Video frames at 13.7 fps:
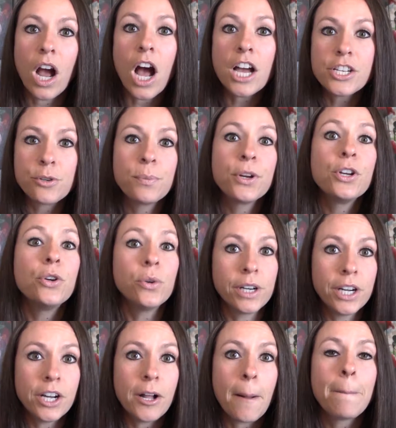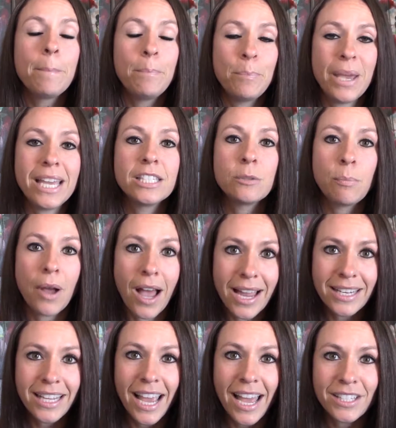entrepreneurial-based
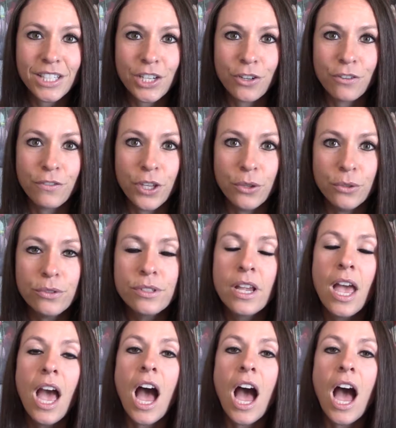podcast interviews,